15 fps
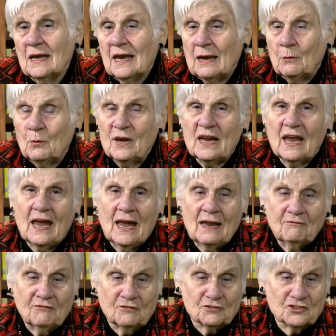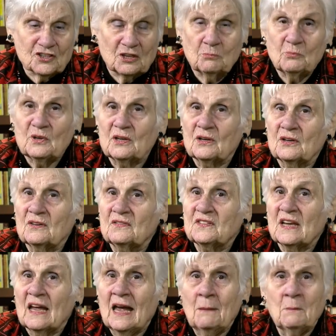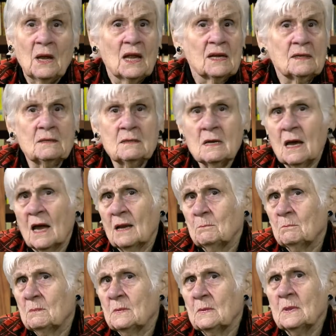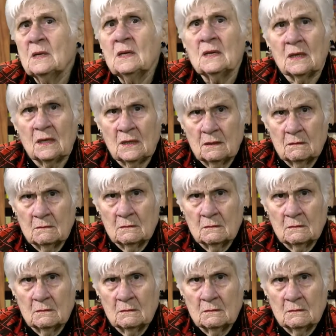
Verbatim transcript: And we had, for some period of time, not many